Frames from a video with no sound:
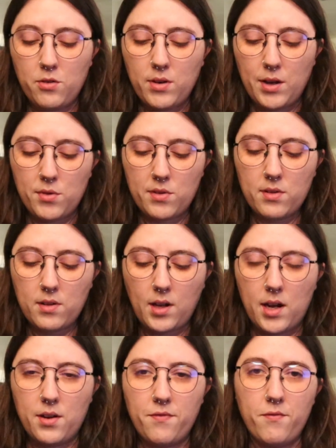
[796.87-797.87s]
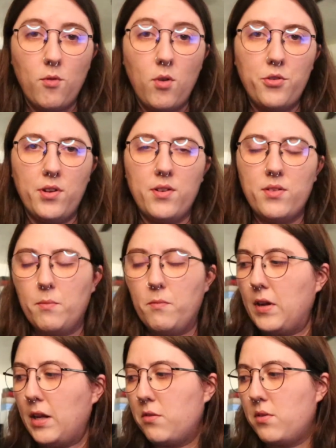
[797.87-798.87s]
I was kind of watching some
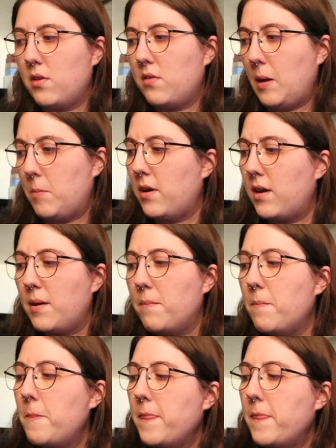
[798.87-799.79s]
videos at the same time.